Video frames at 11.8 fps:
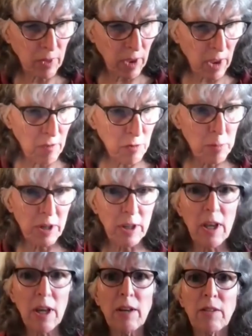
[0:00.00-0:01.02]

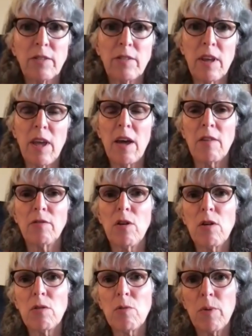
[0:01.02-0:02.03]
everybody else, they have
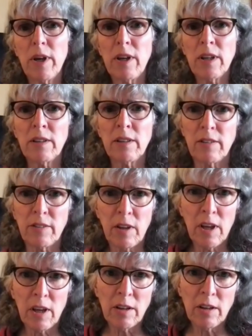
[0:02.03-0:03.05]
long waiting
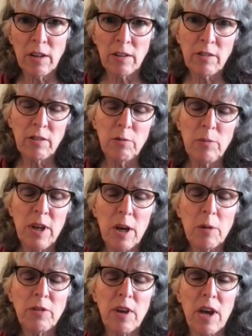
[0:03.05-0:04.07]
lists to be
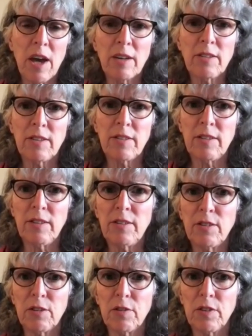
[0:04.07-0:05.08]
able to access
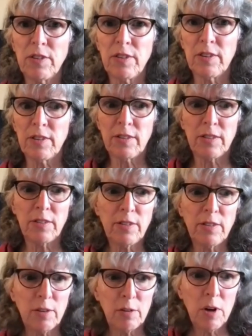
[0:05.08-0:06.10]
these services. And
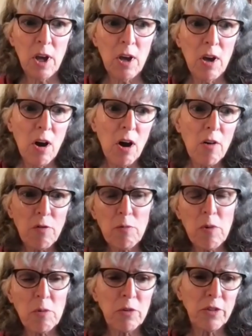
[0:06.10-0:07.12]
so often
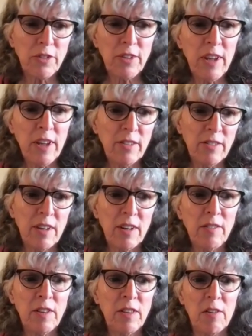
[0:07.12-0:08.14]
what we're seeing is not
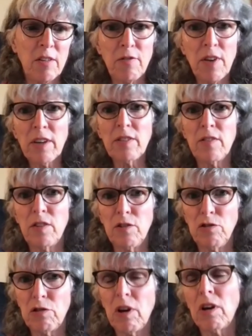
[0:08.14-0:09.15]
even the effect of the
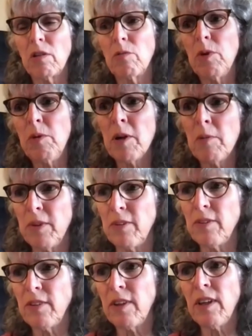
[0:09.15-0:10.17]
drug. We might be
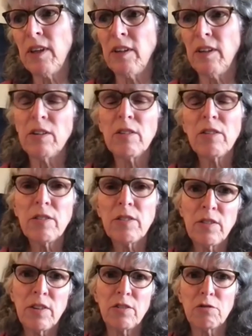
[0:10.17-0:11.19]
seeing years
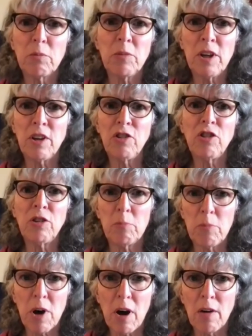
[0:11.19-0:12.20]
of discrimination
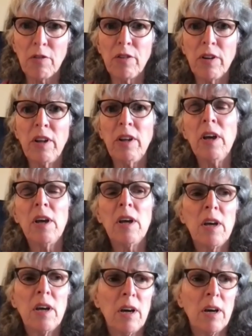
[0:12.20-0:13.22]
and poverty
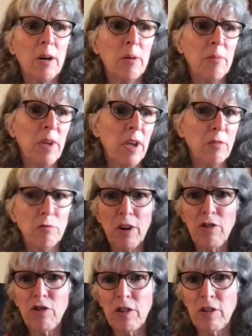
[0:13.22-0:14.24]
and
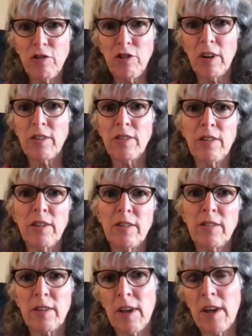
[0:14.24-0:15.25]
racial injustice.